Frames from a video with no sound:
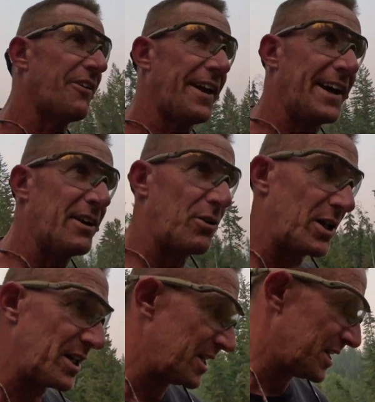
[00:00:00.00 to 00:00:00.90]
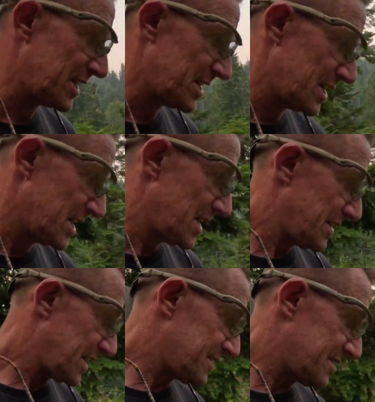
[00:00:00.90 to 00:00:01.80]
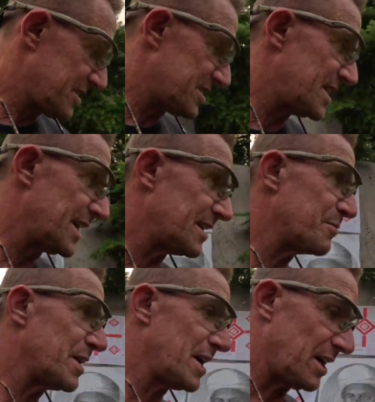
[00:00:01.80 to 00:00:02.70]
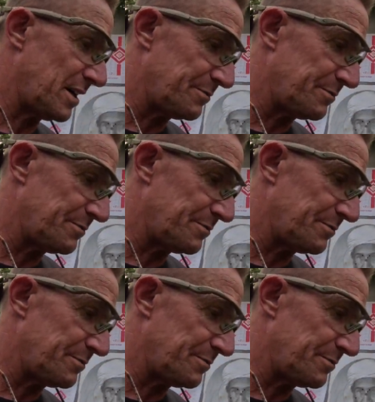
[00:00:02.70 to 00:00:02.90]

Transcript: for now. That's just getting me